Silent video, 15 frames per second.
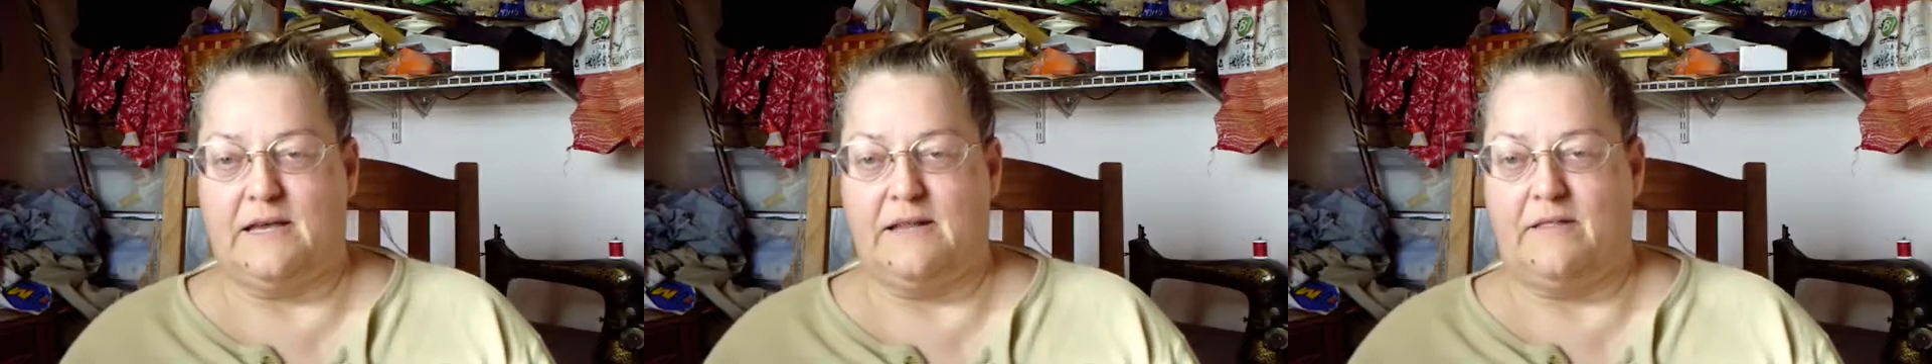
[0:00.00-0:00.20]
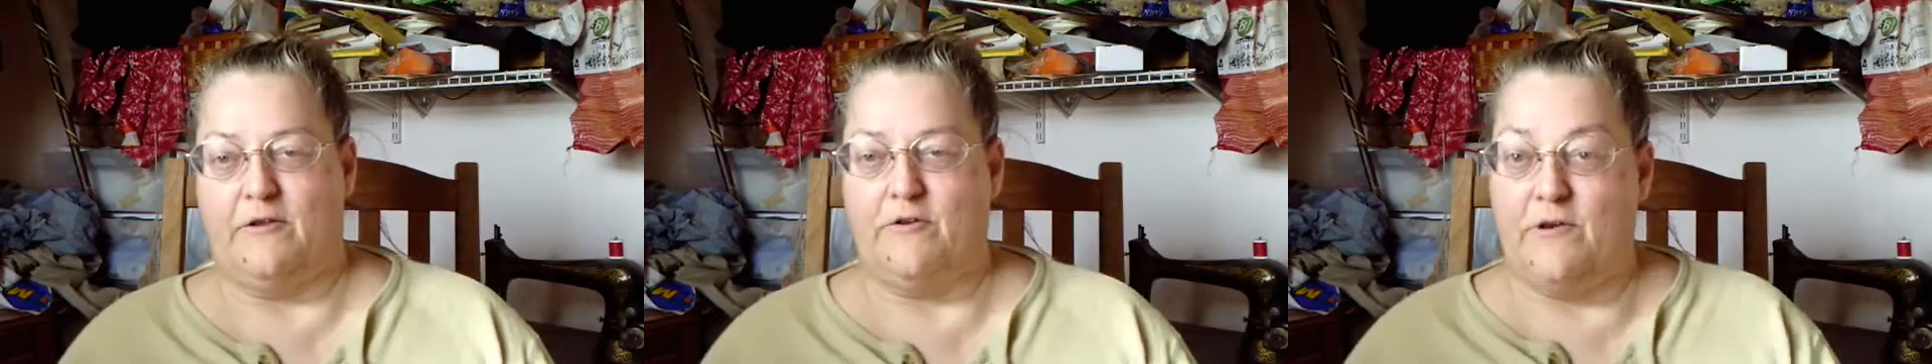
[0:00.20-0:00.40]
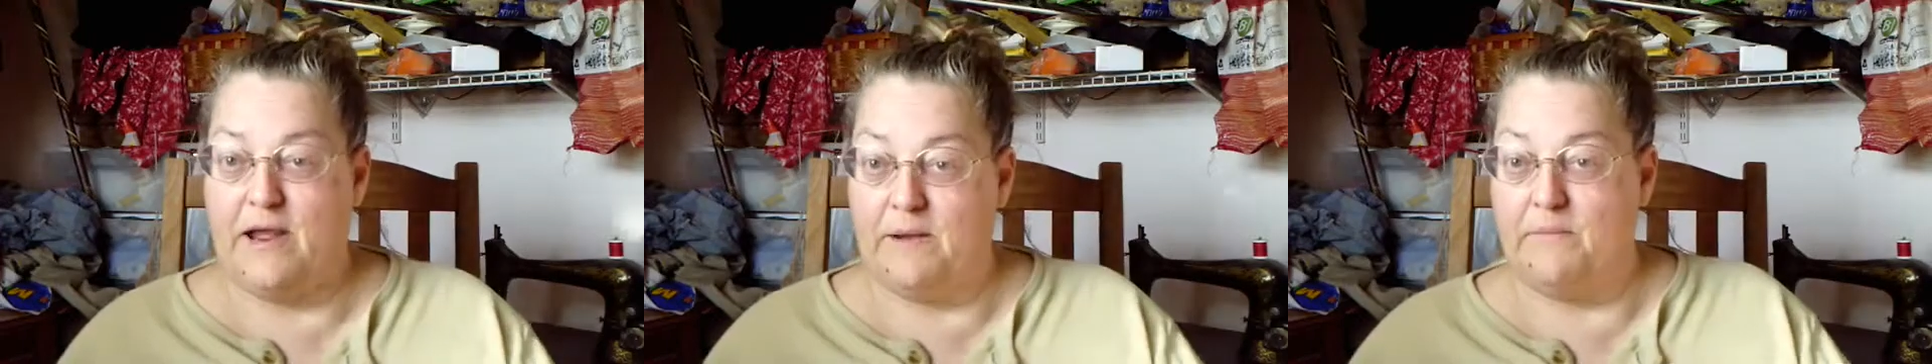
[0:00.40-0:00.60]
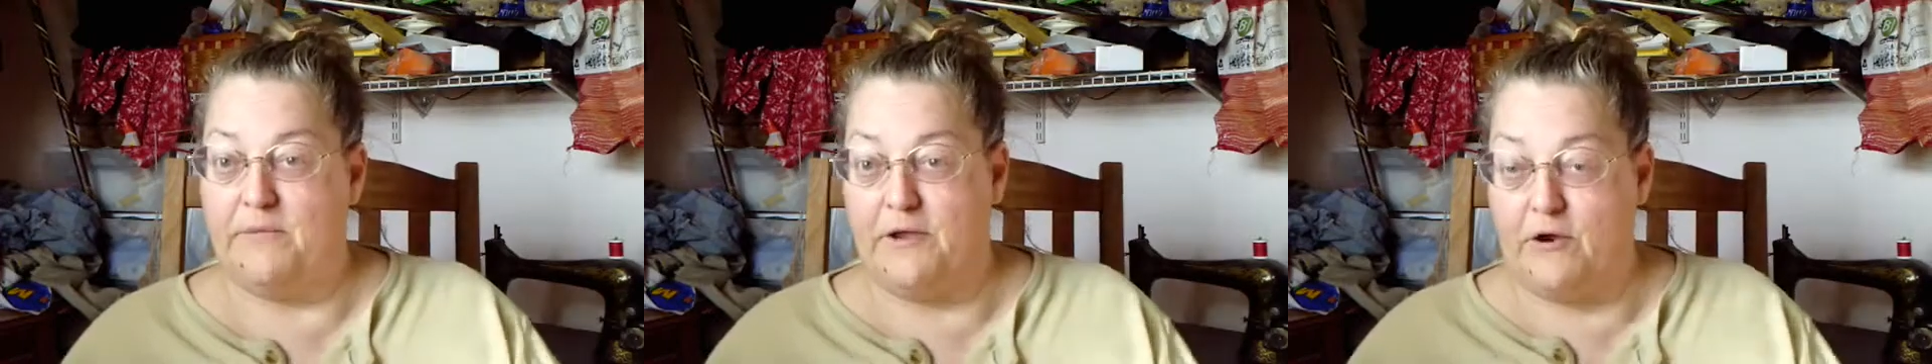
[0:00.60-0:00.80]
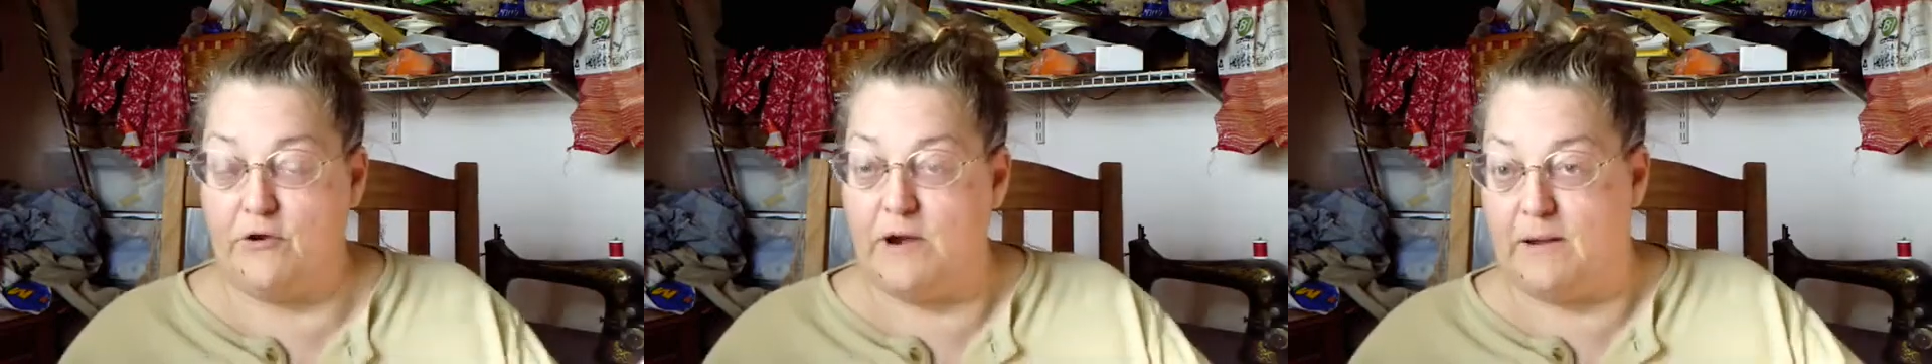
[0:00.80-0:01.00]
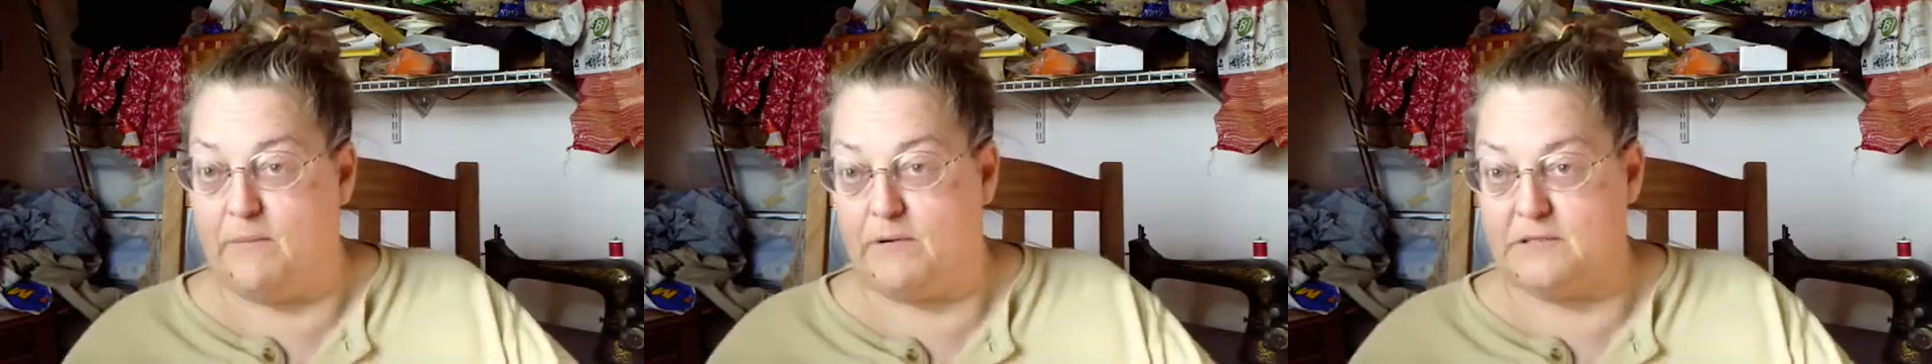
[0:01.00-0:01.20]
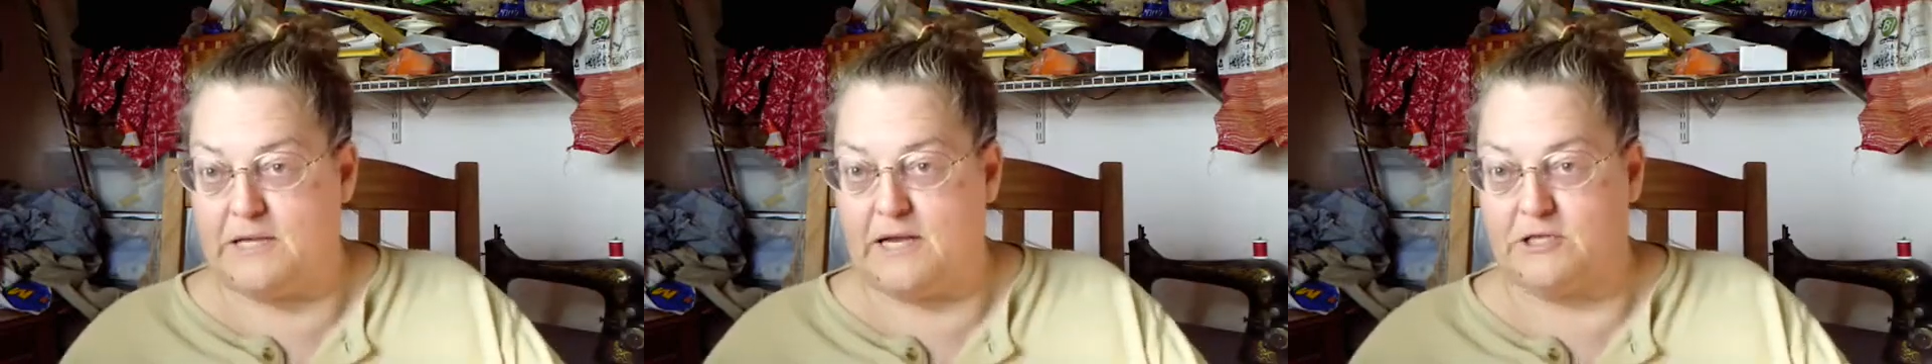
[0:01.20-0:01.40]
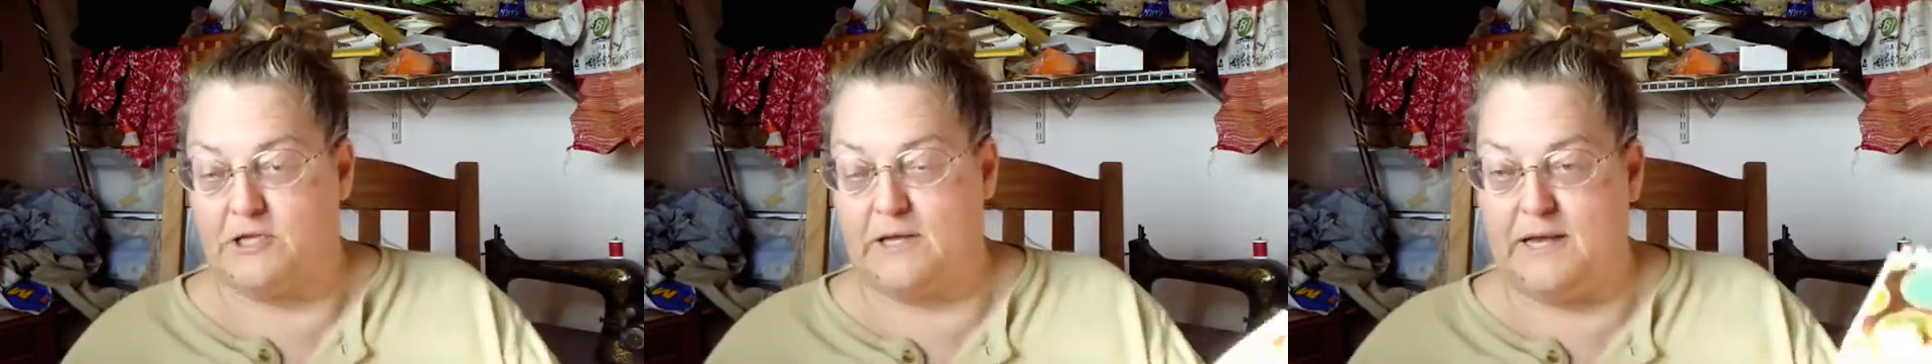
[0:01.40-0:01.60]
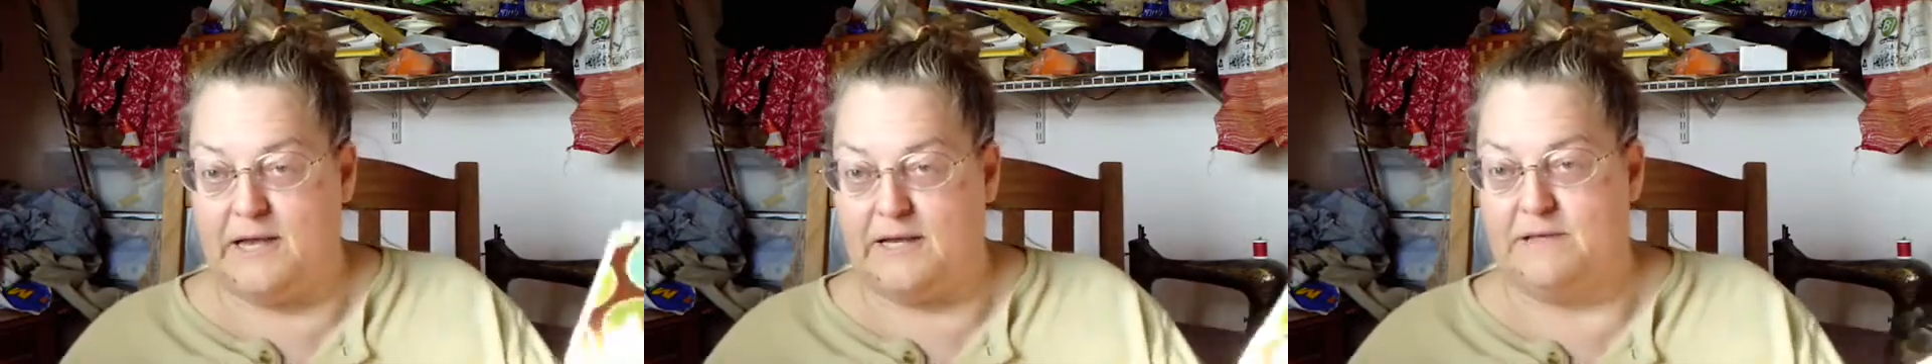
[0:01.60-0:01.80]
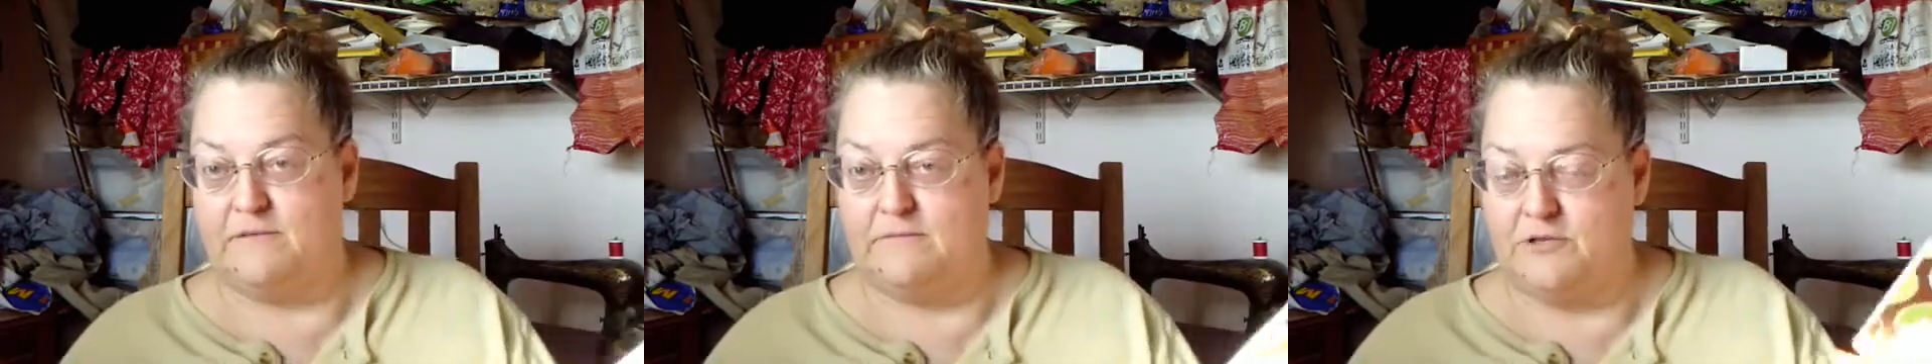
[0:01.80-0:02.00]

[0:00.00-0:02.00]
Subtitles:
And their neighbors actually had